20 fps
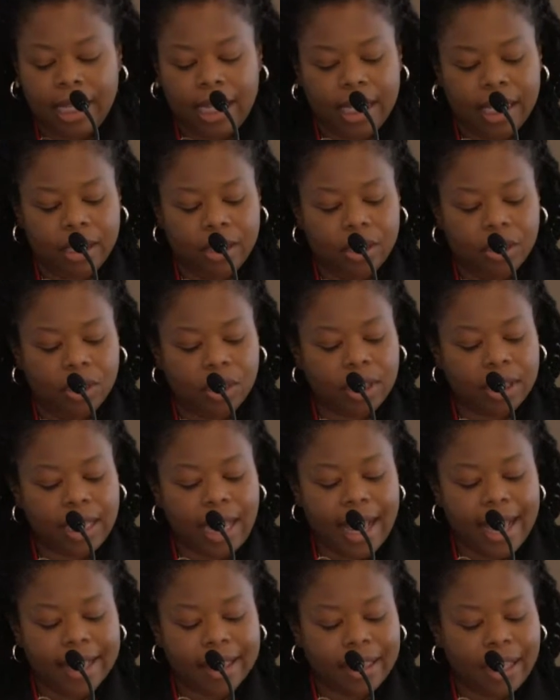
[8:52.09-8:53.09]
It looked
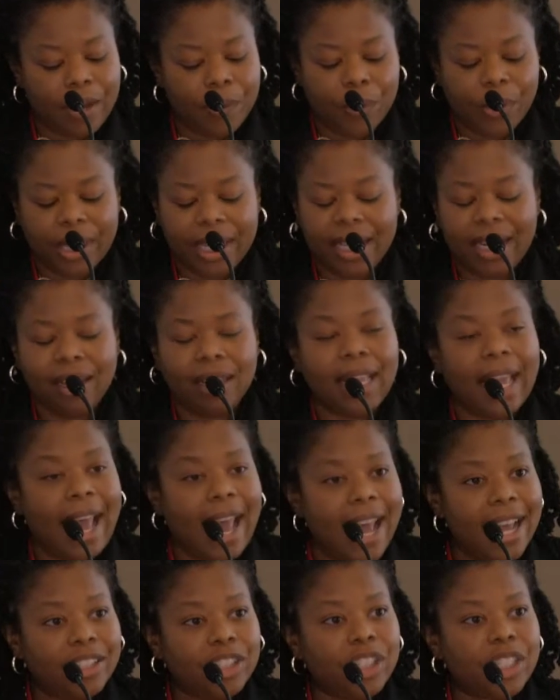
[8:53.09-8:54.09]
like they were getting
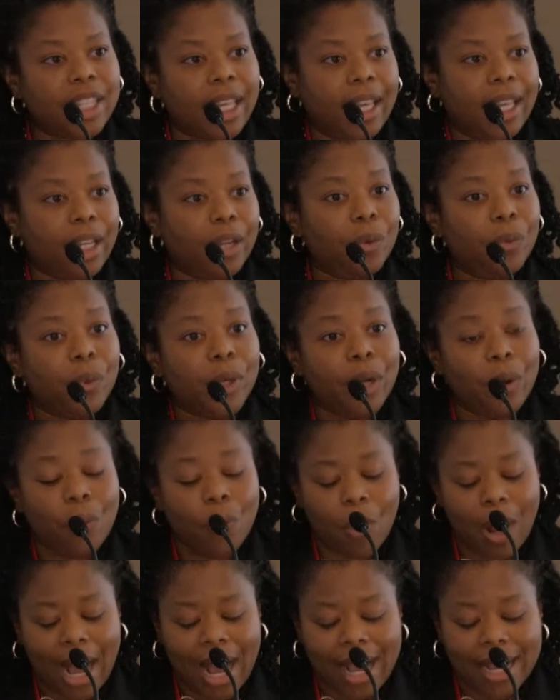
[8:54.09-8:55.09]
agitated when a
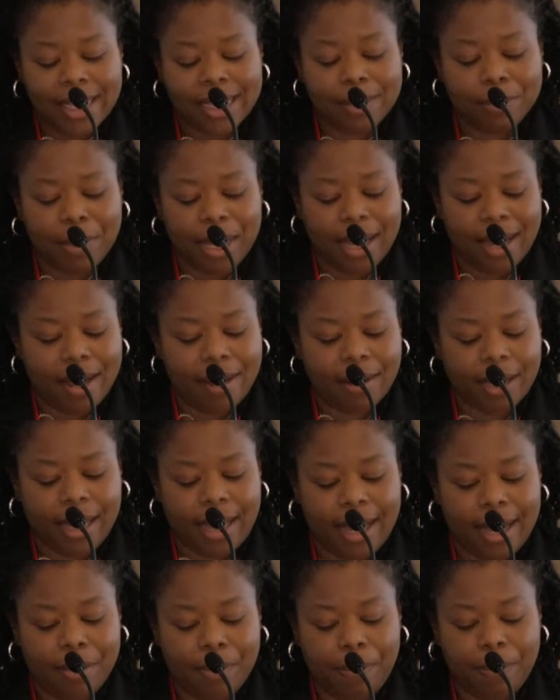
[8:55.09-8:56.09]
wise man
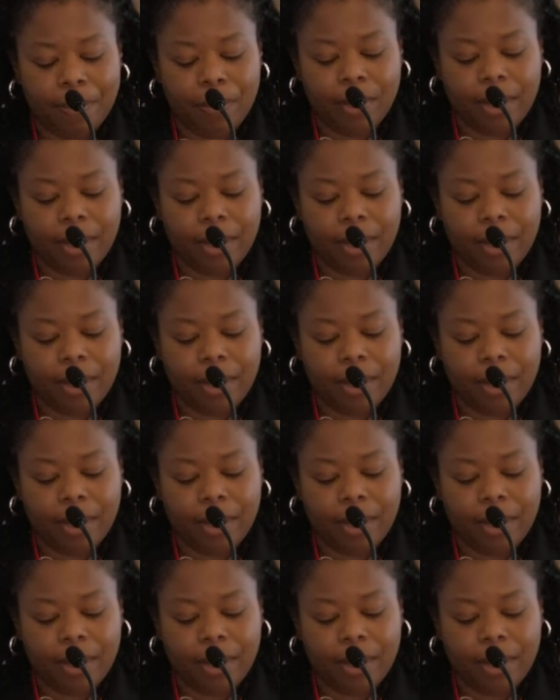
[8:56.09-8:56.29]
came